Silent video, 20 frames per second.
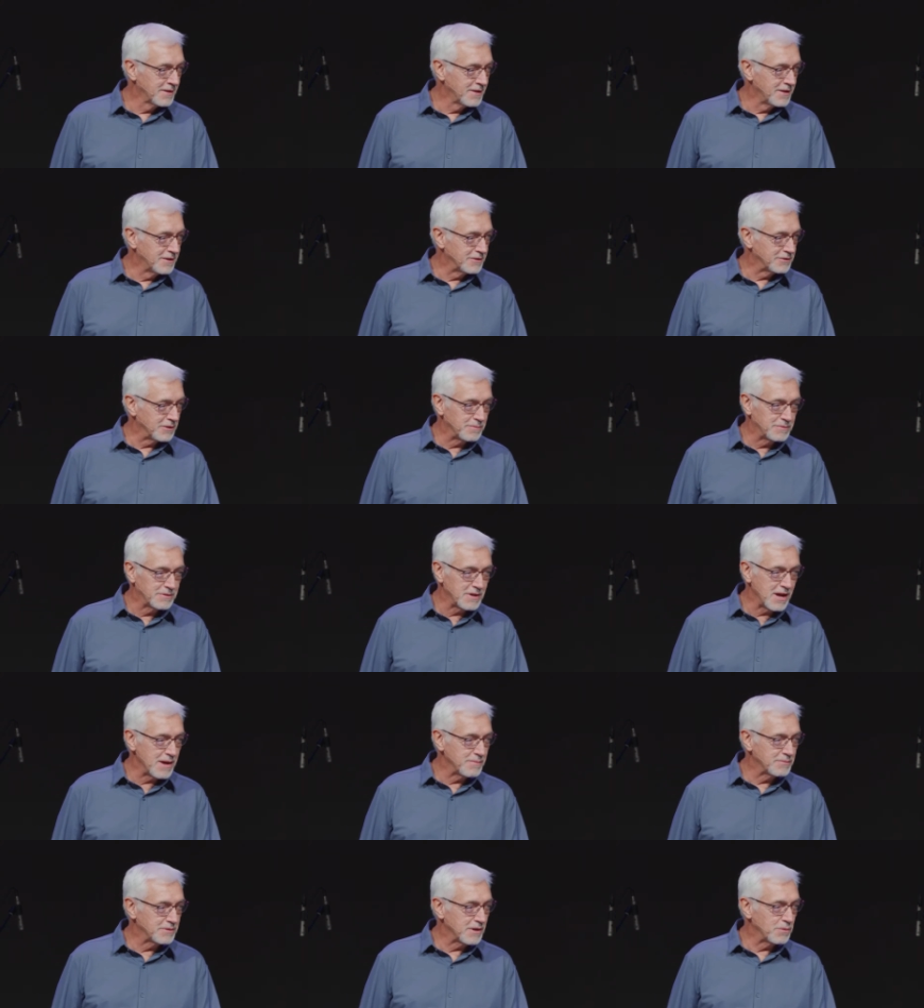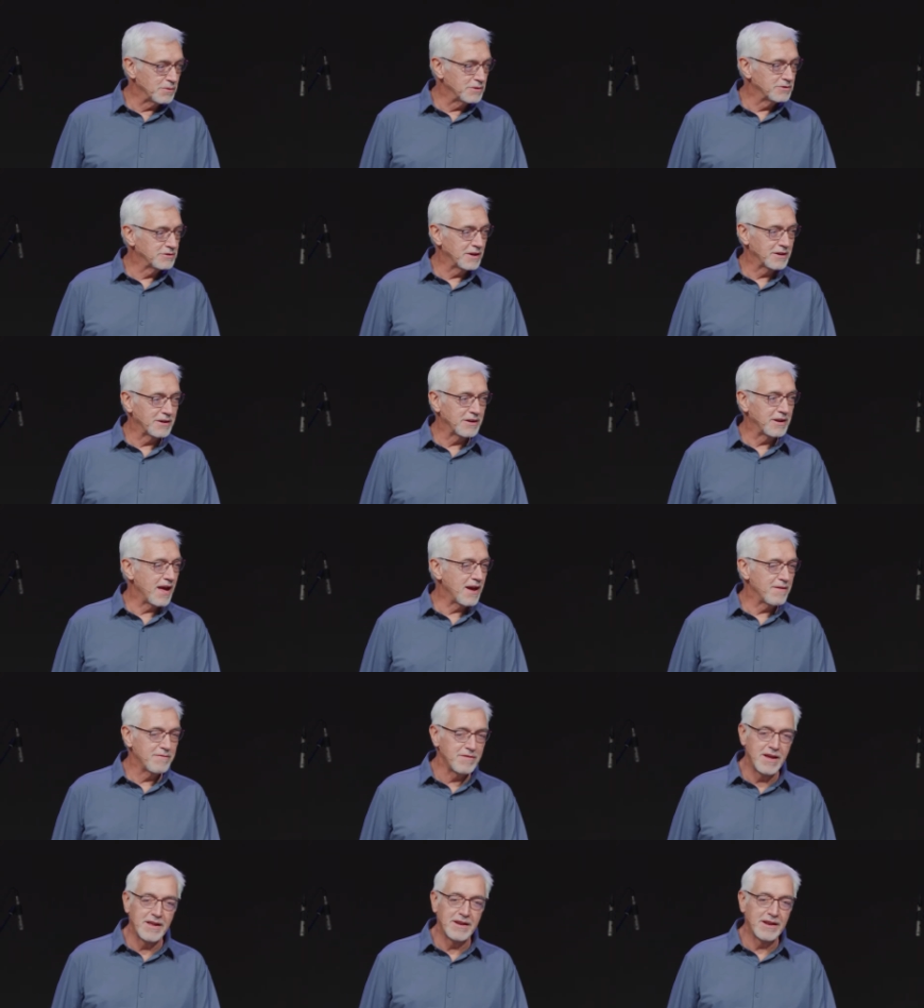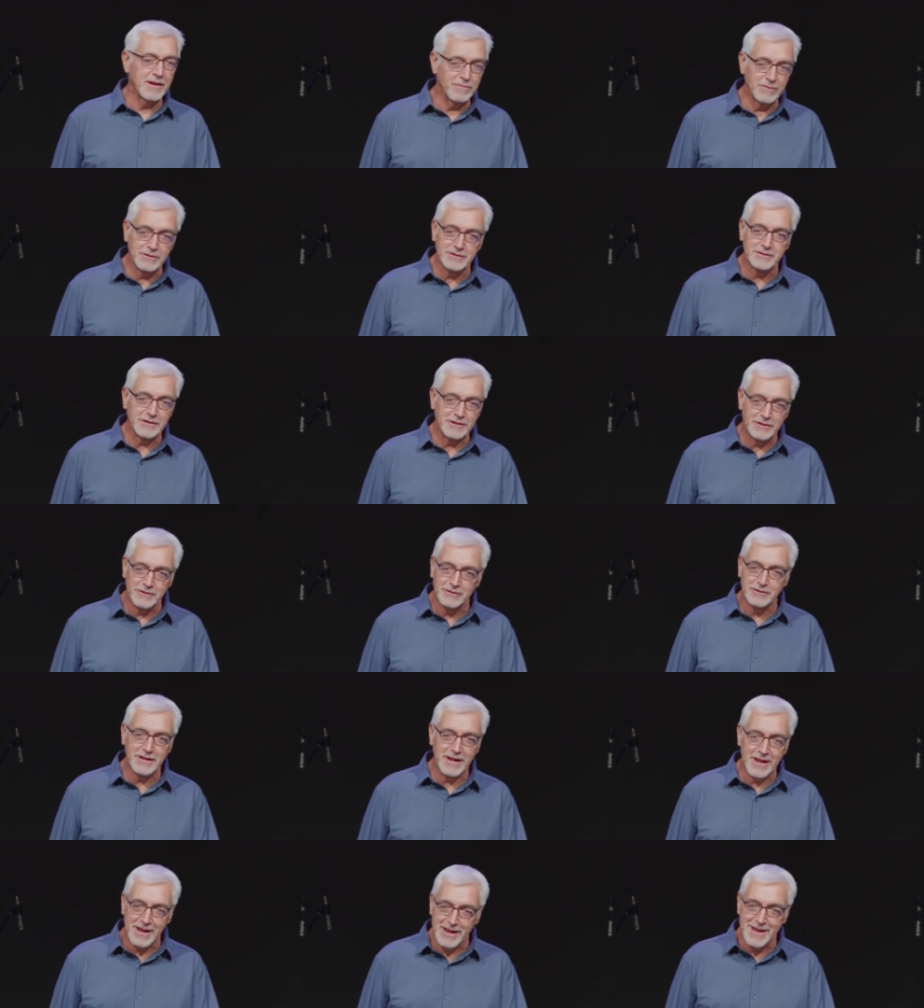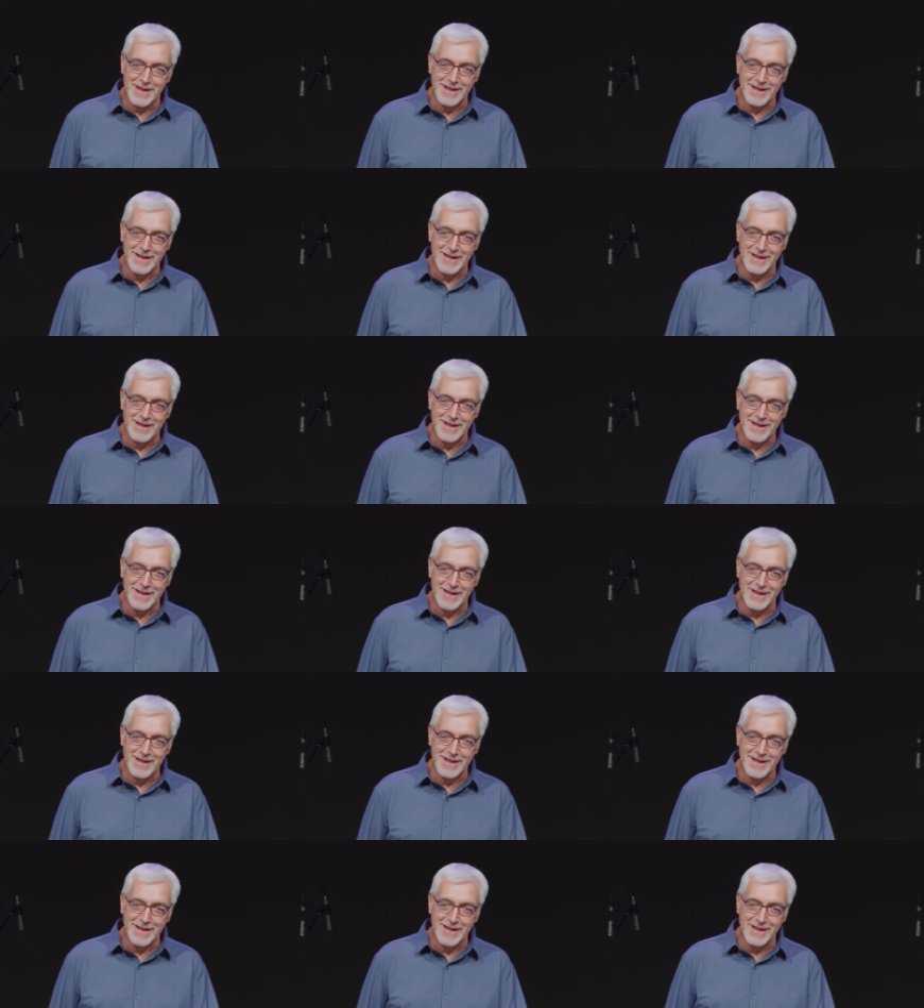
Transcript: Sometimes I wish I could have that every single day,